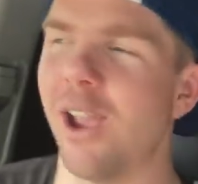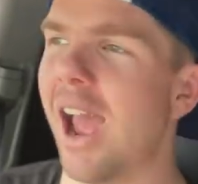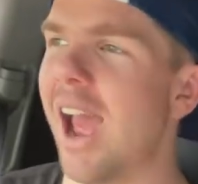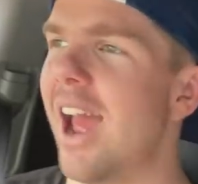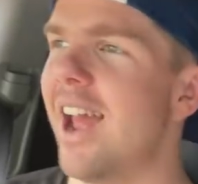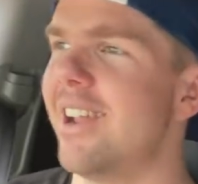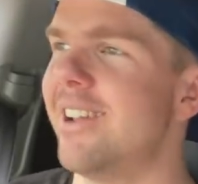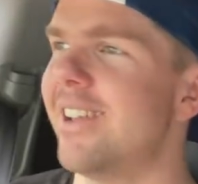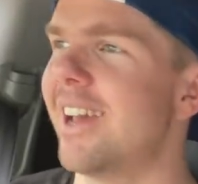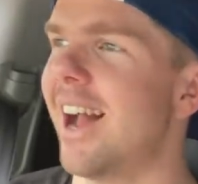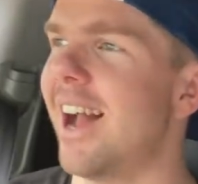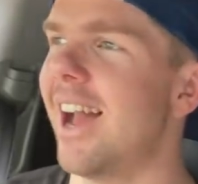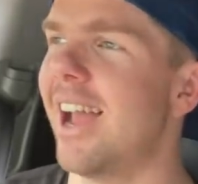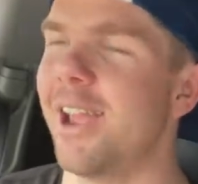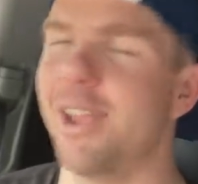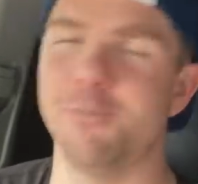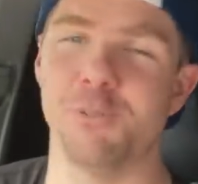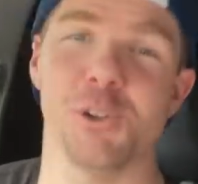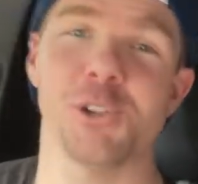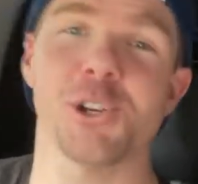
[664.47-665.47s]
And uh,
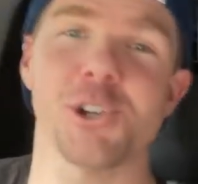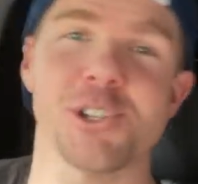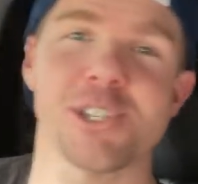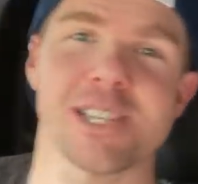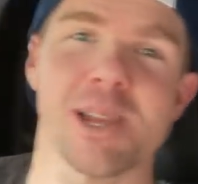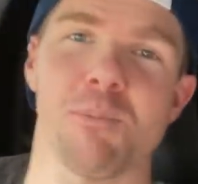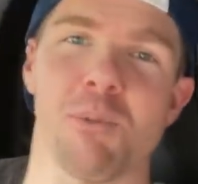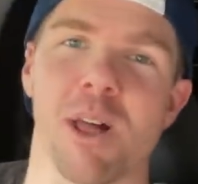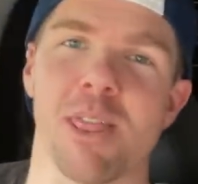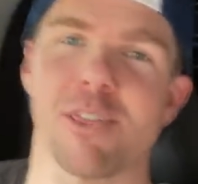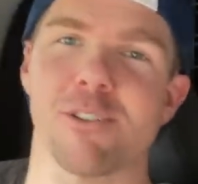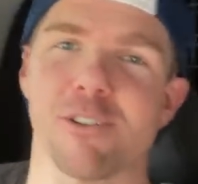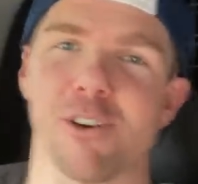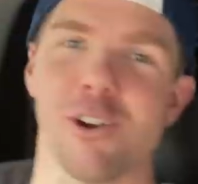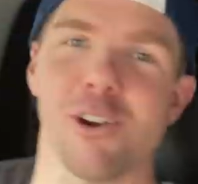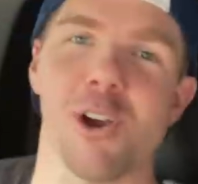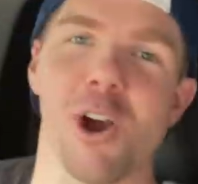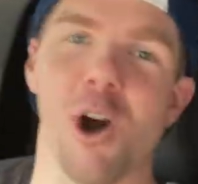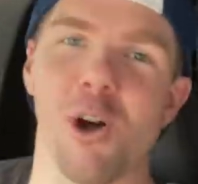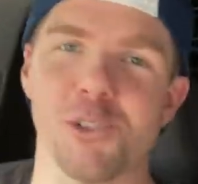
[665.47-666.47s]
if you do send one
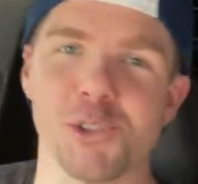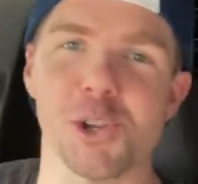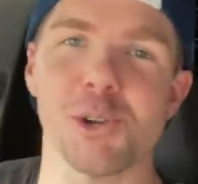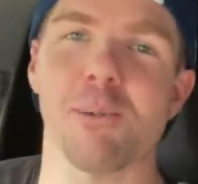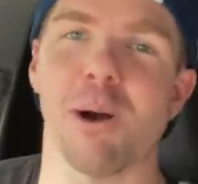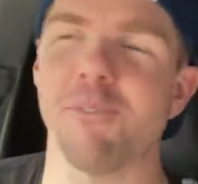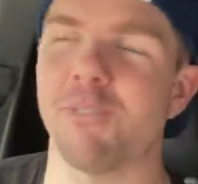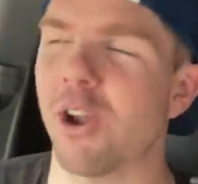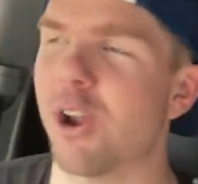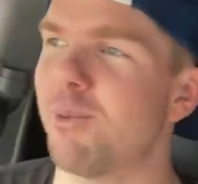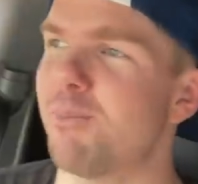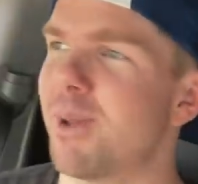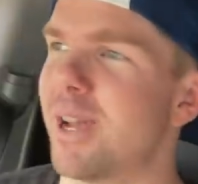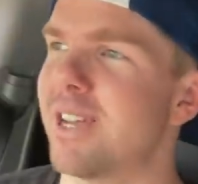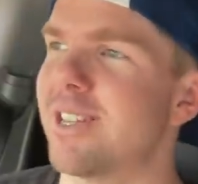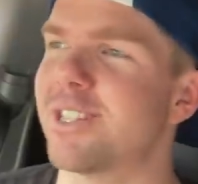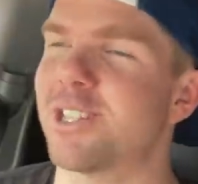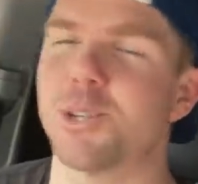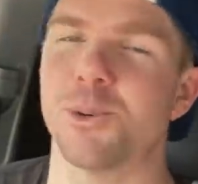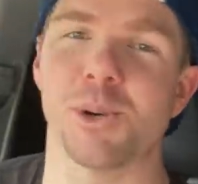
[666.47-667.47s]
through, I'll do my very
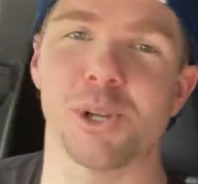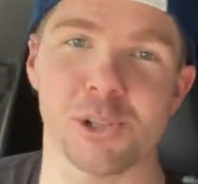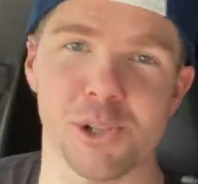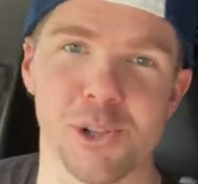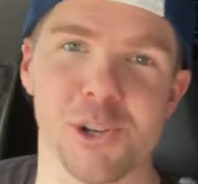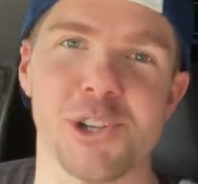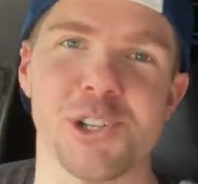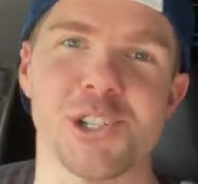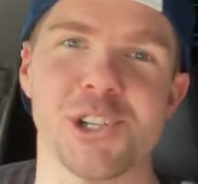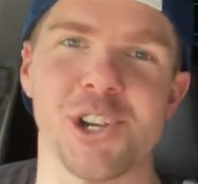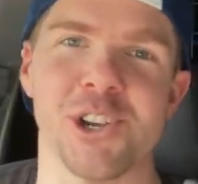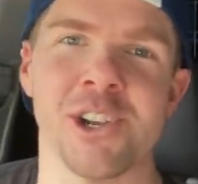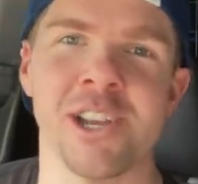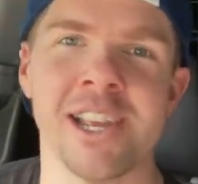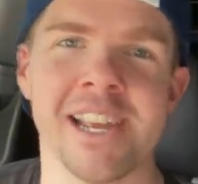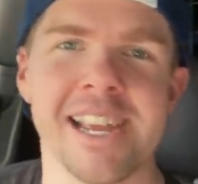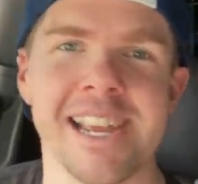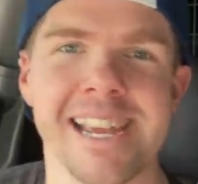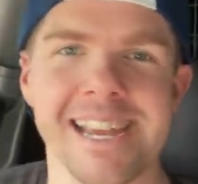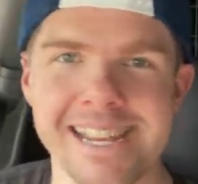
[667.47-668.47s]
best to include you
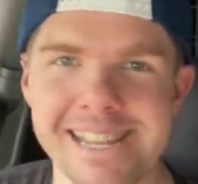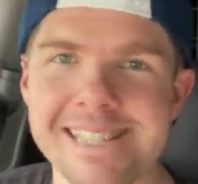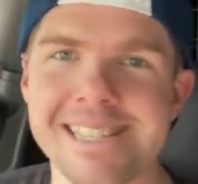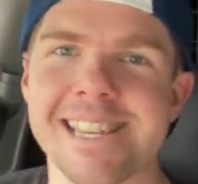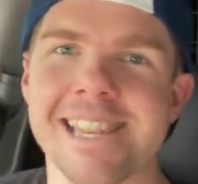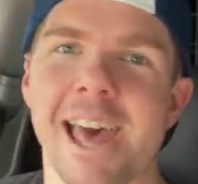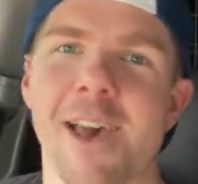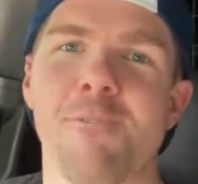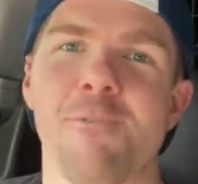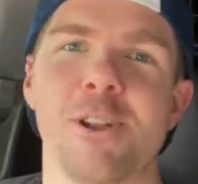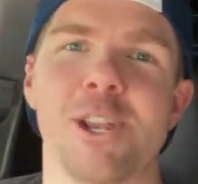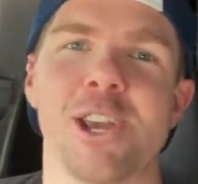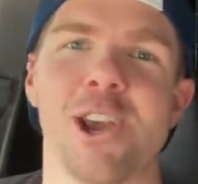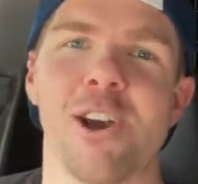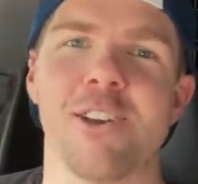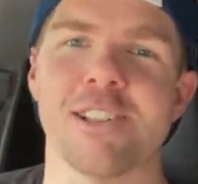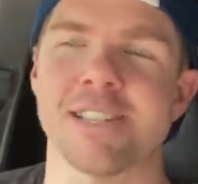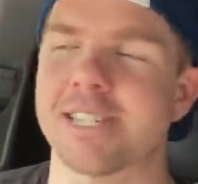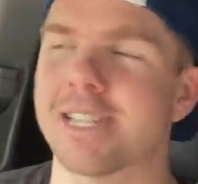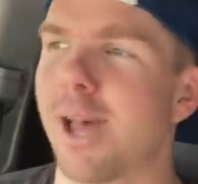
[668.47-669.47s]
into that
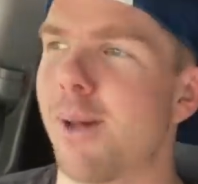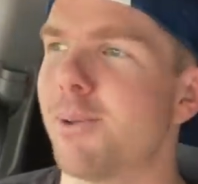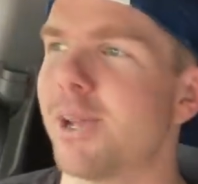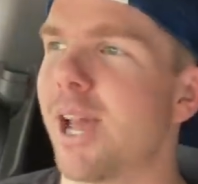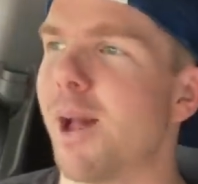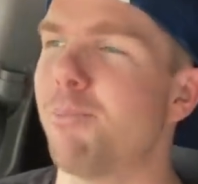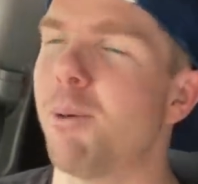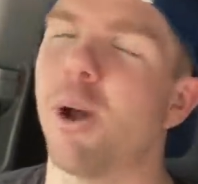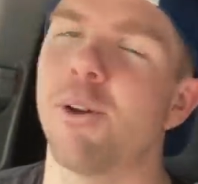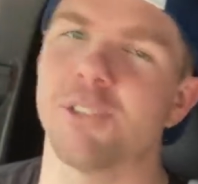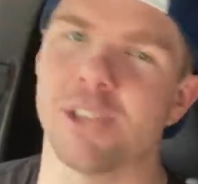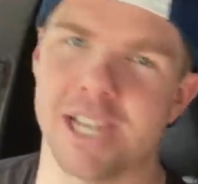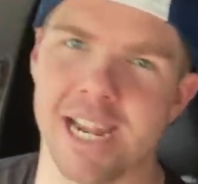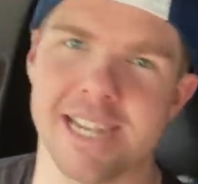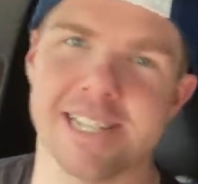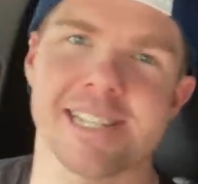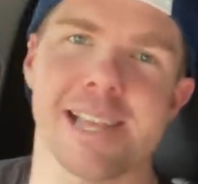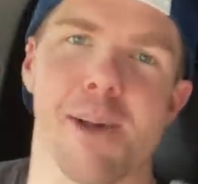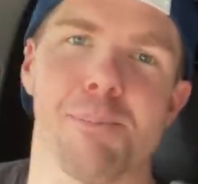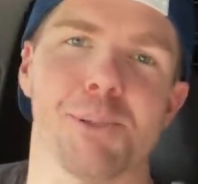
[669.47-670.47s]
video that's coming up over the
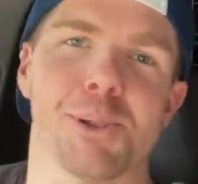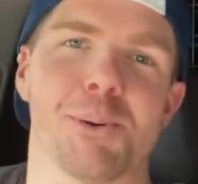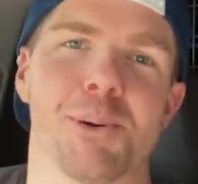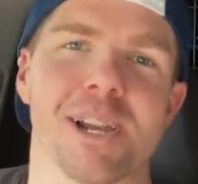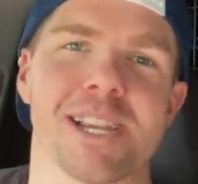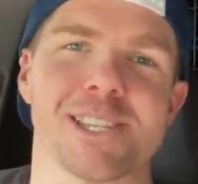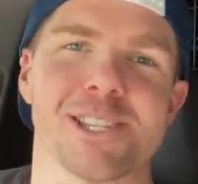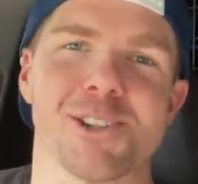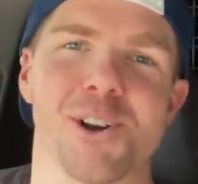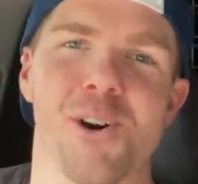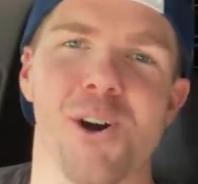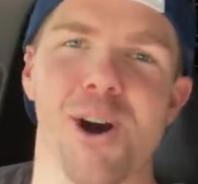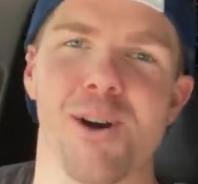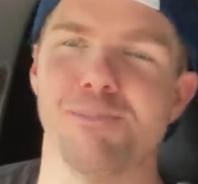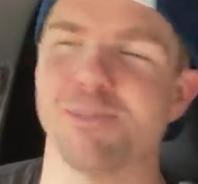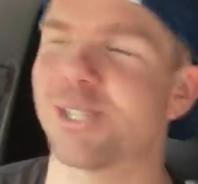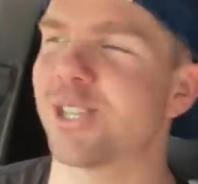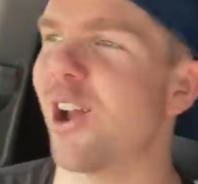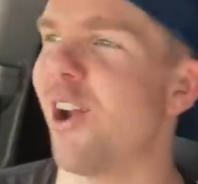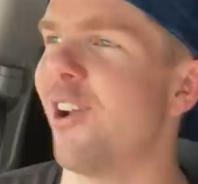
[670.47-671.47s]
next couple of weeks'
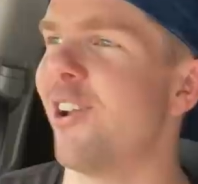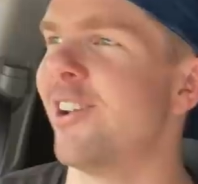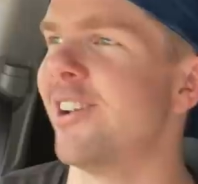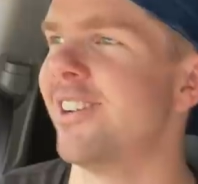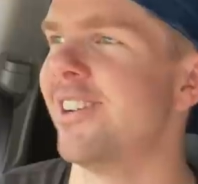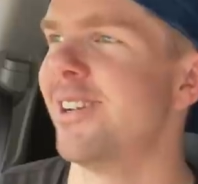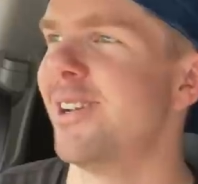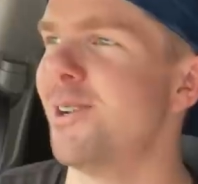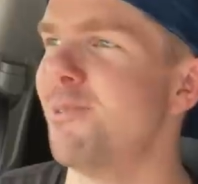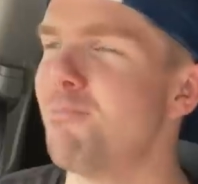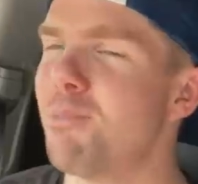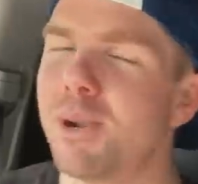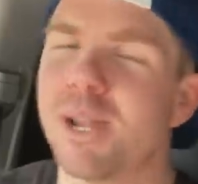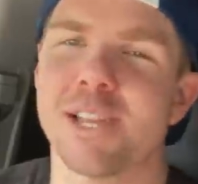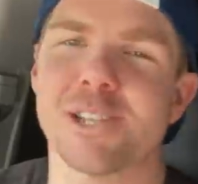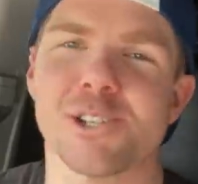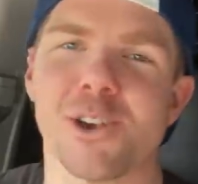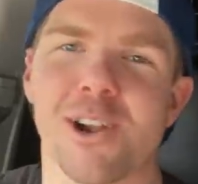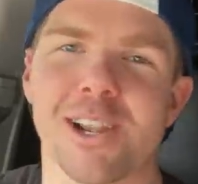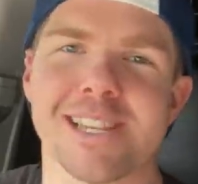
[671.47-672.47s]
time. So pretty
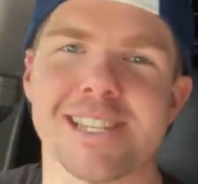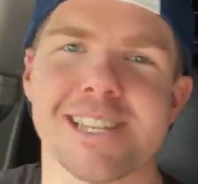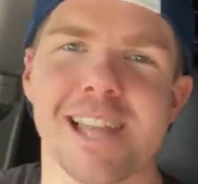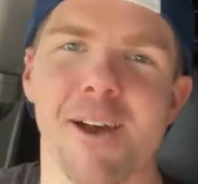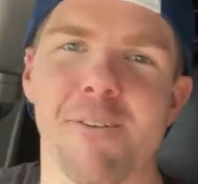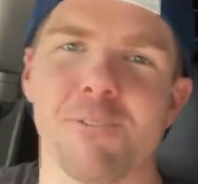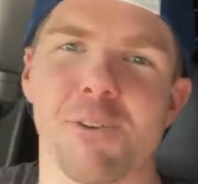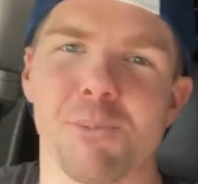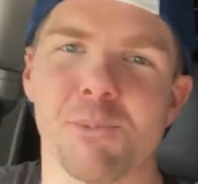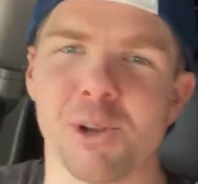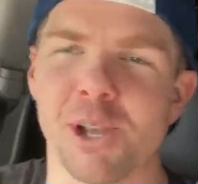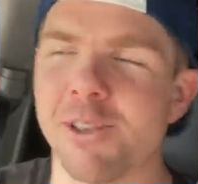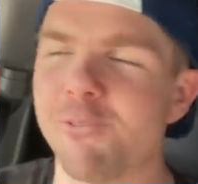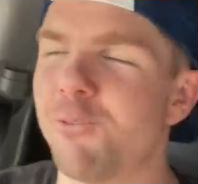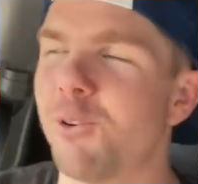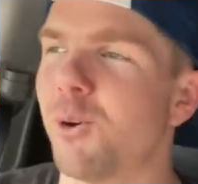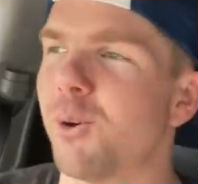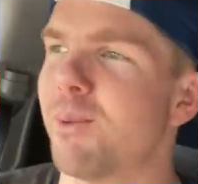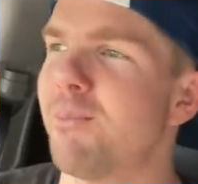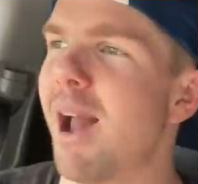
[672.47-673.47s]
exciting stuff. I'm looking
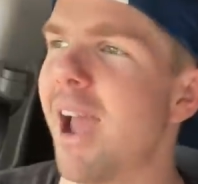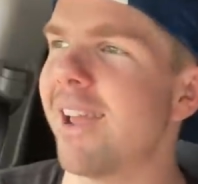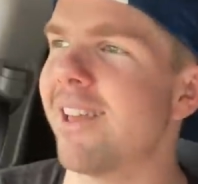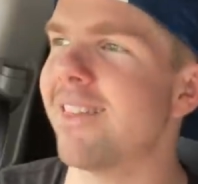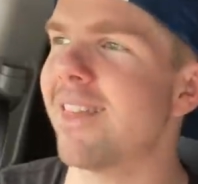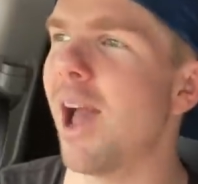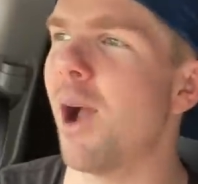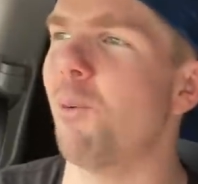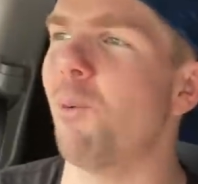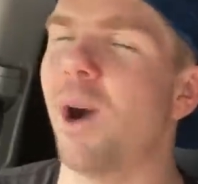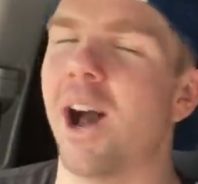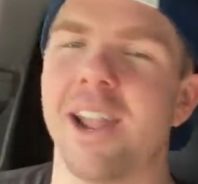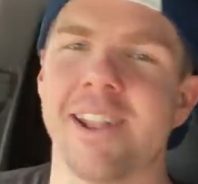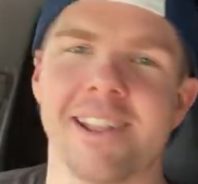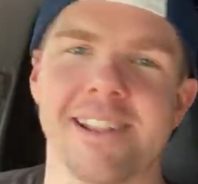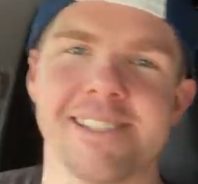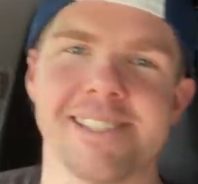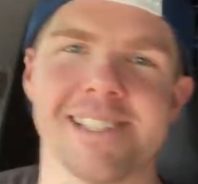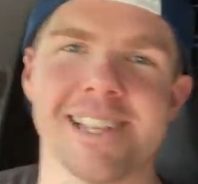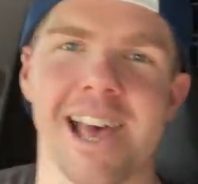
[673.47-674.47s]
forward to making that one
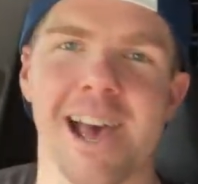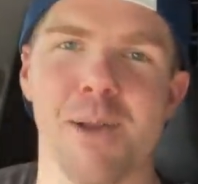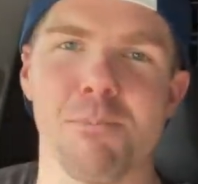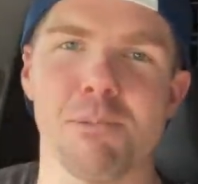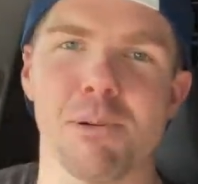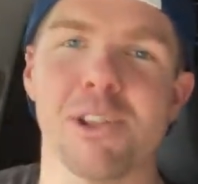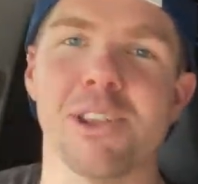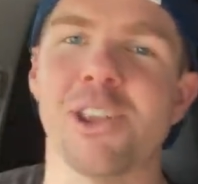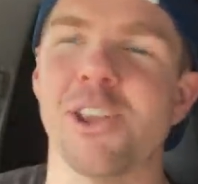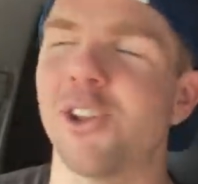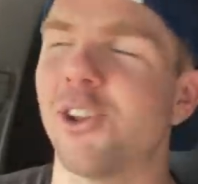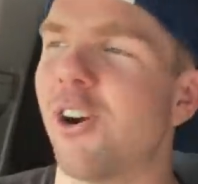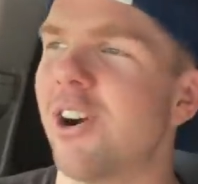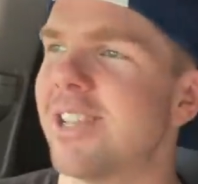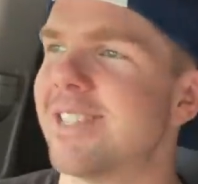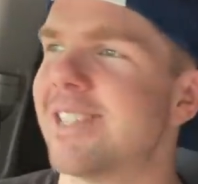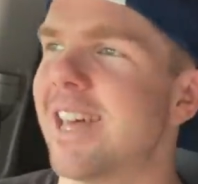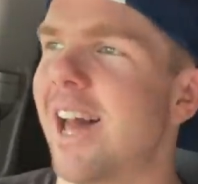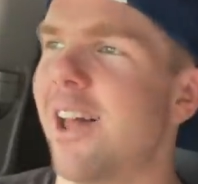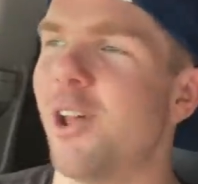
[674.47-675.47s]
and uh, bringing you
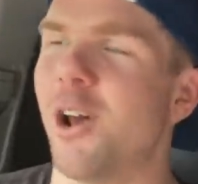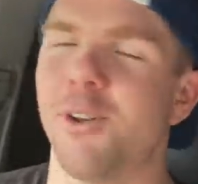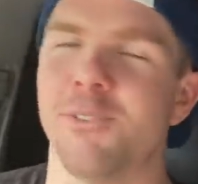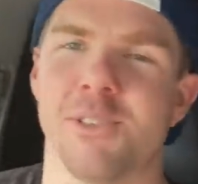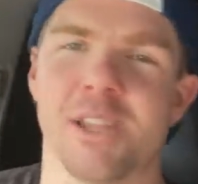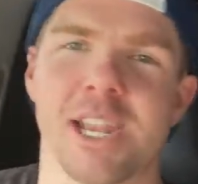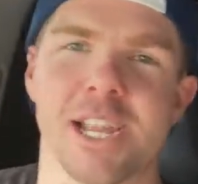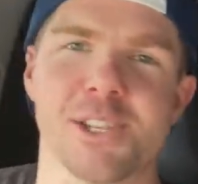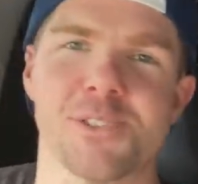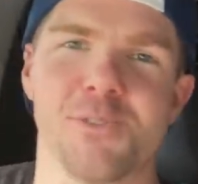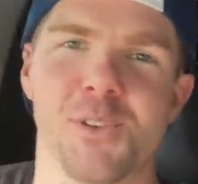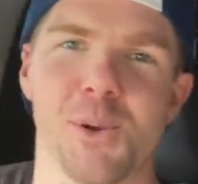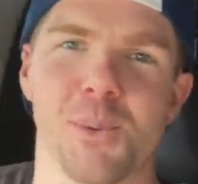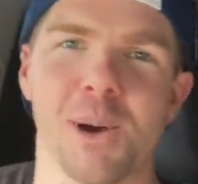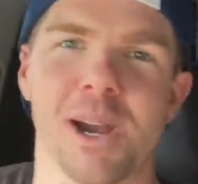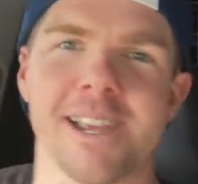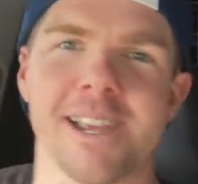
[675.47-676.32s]
guys that over the next few